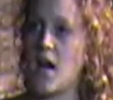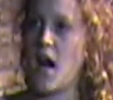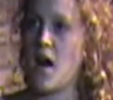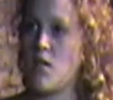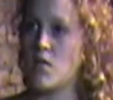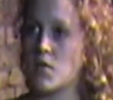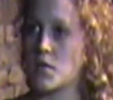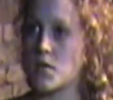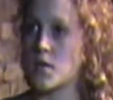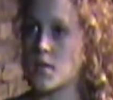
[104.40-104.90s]

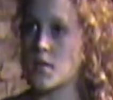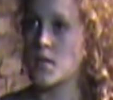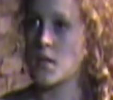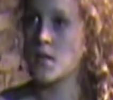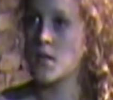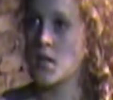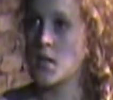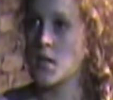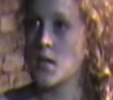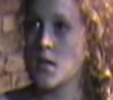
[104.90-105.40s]
ours.
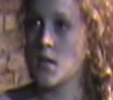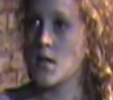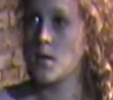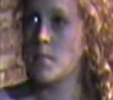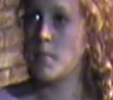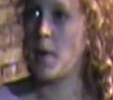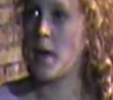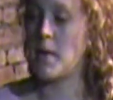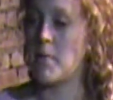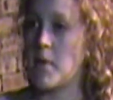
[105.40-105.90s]

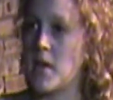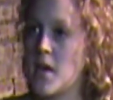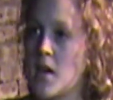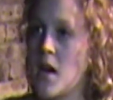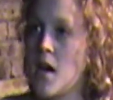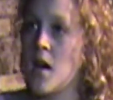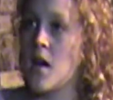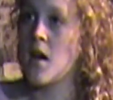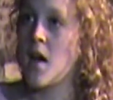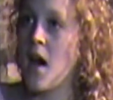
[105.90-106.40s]
Baby,
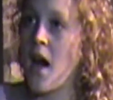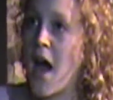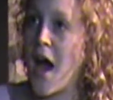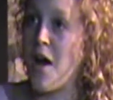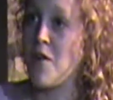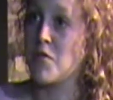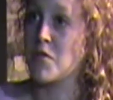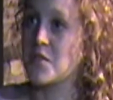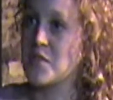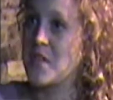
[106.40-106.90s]

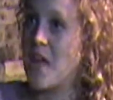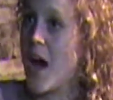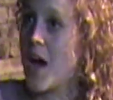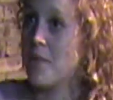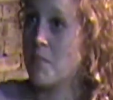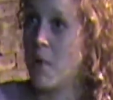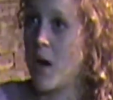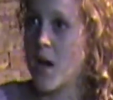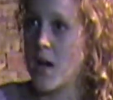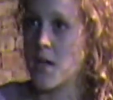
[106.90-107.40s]
ours,
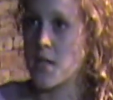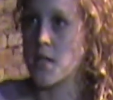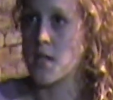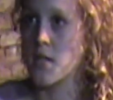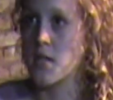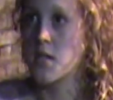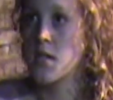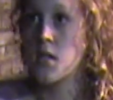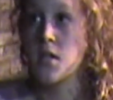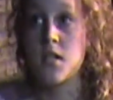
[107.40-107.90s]
not mine.
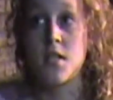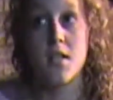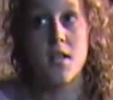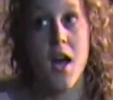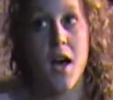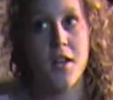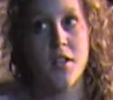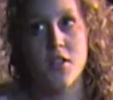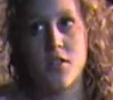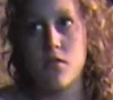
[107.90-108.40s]

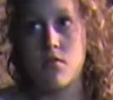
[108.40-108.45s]
Not